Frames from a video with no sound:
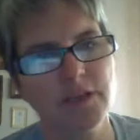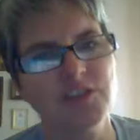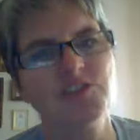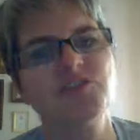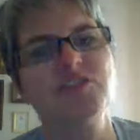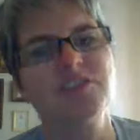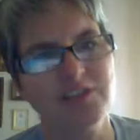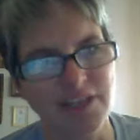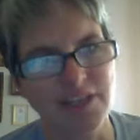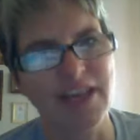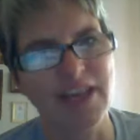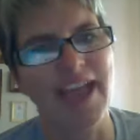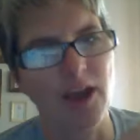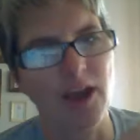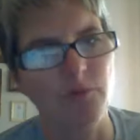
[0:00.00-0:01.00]
is just the
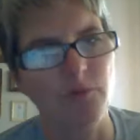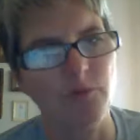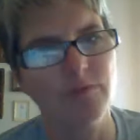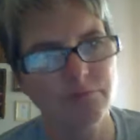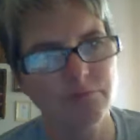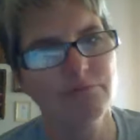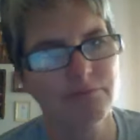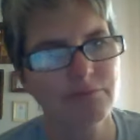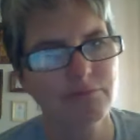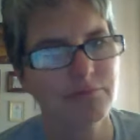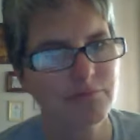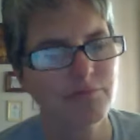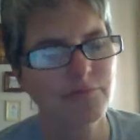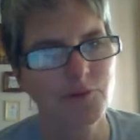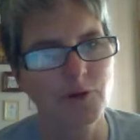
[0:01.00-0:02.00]
noun
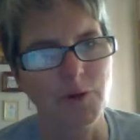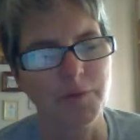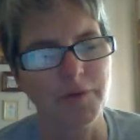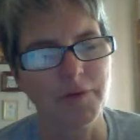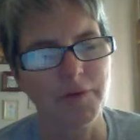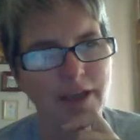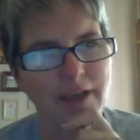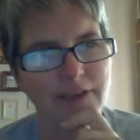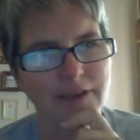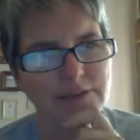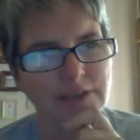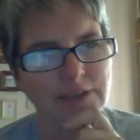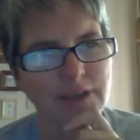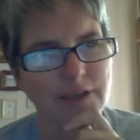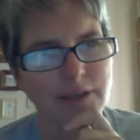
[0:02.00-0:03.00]
form of that.
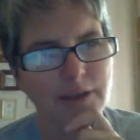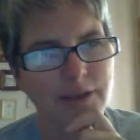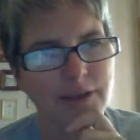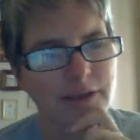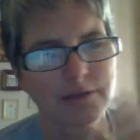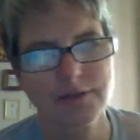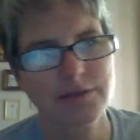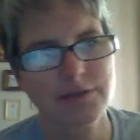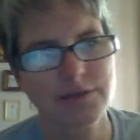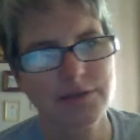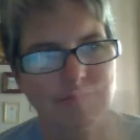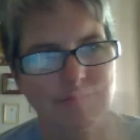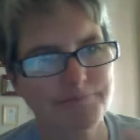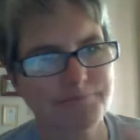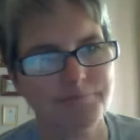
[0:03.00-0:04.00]
It's
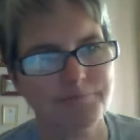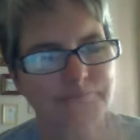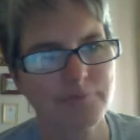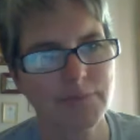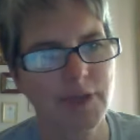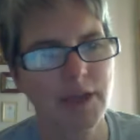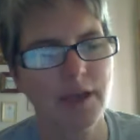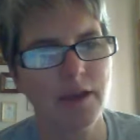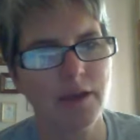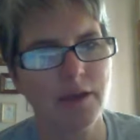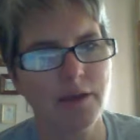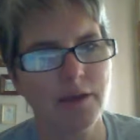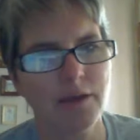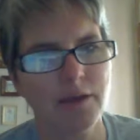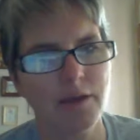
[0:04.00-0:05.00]
a
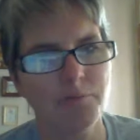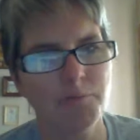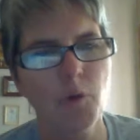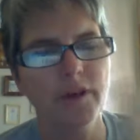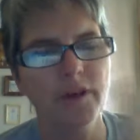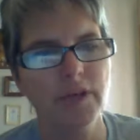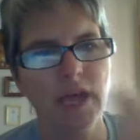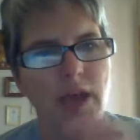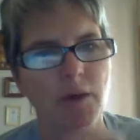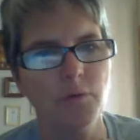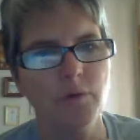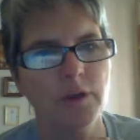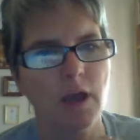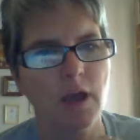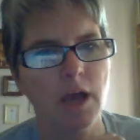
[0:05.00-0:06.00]
point
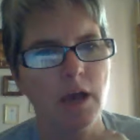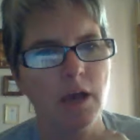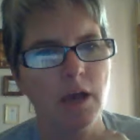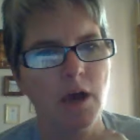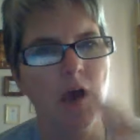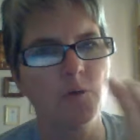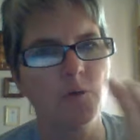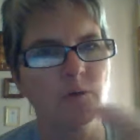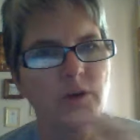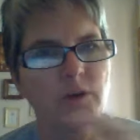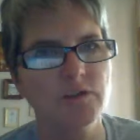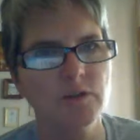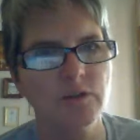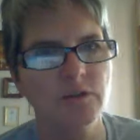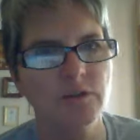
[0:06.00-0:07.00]
on
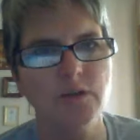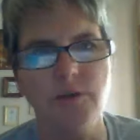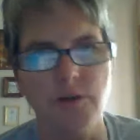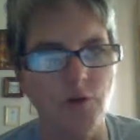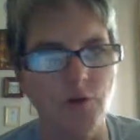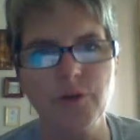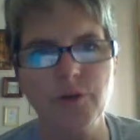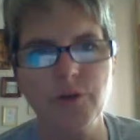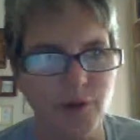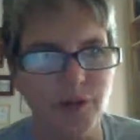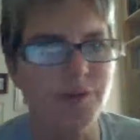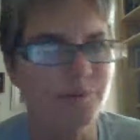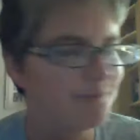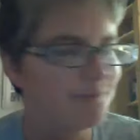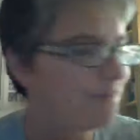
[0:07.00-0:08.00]
which you don't agree.